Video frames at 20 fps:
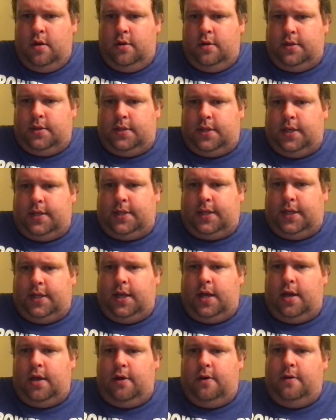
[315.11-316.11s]
says
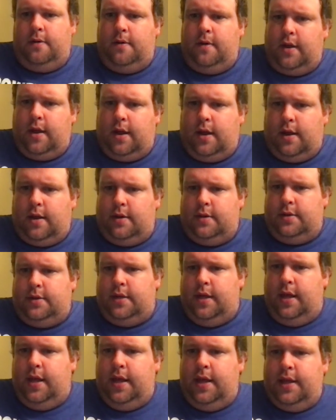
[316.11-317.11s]
hello,
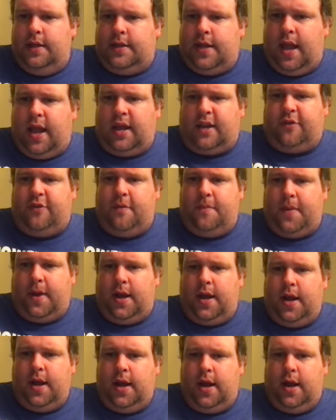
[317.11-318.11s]
and he attacks from
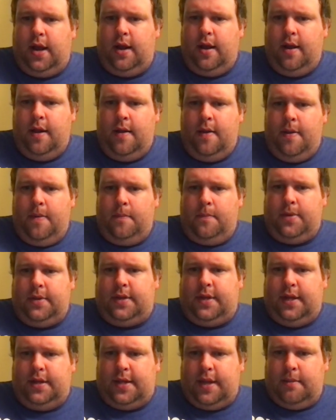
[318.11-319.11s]
behind, but
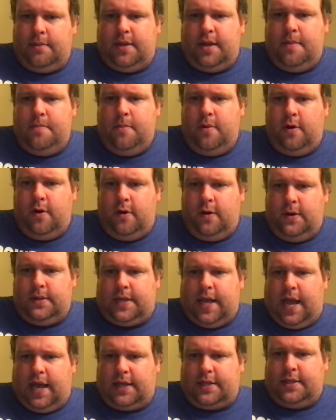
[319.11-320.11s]
the attempted murder is
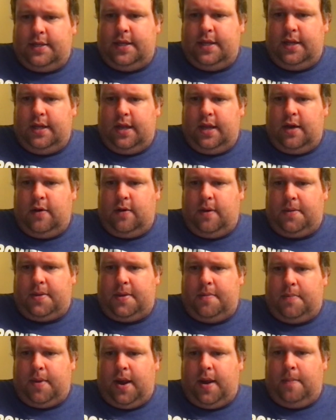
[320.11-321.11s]
accidentally
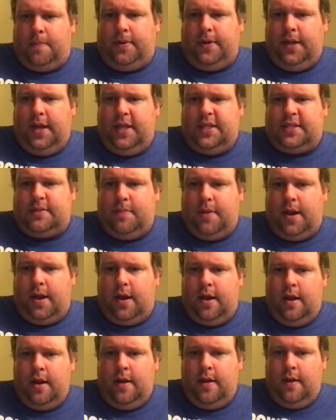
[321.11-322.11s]
interrupted by a
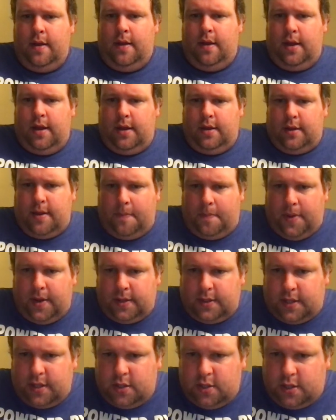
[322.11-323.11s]
policeman, and the
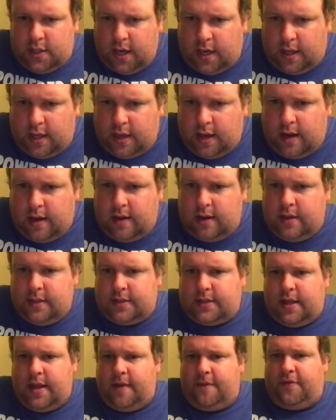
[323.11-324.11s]
Penton Jelly
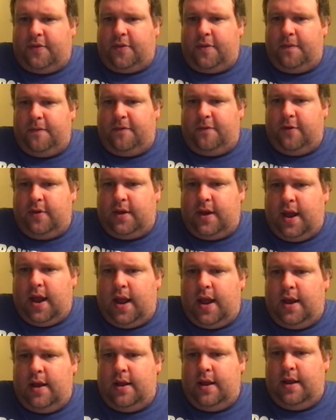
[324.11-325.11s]
is left for
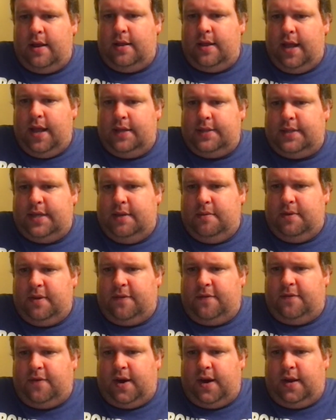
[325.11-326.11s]
dead, and that scene was
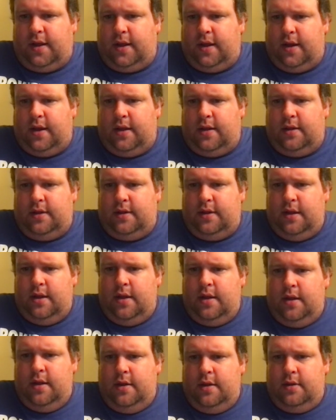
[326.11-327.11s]
violent and
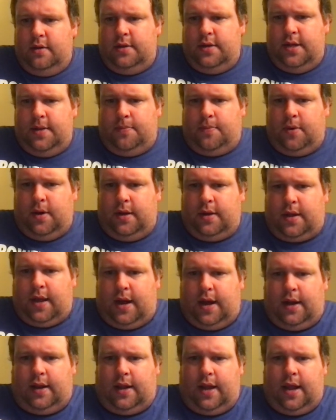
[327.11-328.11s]
to the point that
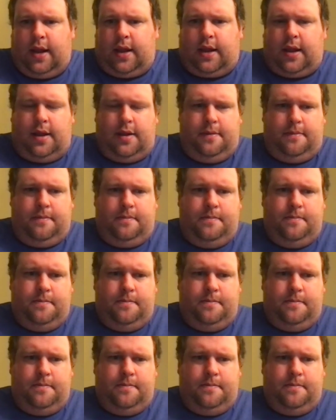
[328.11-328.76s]
I like it.